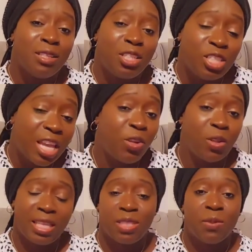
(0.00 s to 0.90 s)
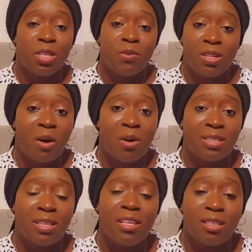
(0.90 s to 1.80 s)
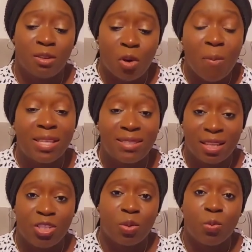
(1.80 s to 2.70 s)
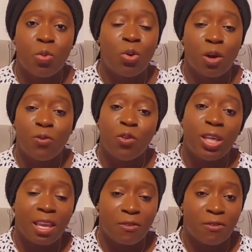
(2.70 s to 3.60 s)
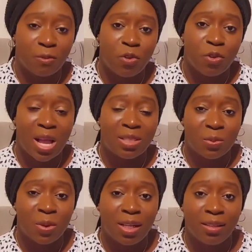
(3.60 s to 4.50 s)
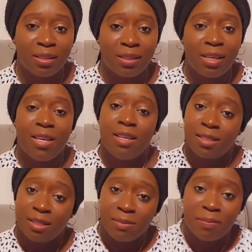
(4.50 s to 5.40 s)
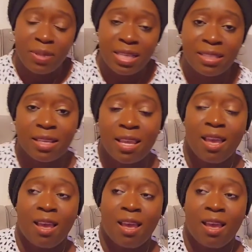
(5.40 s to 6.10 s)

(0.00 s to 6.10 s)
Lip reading: share your testimony with us in the comment section. We would love to hear from you as well. Please